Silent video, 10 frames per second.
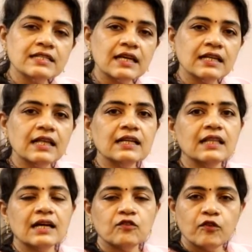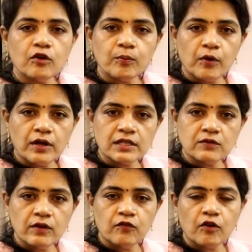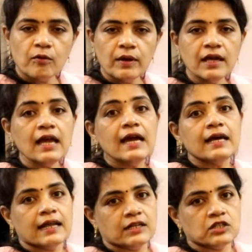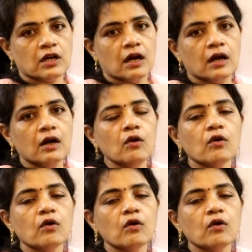say that 4 points will form a rectangle,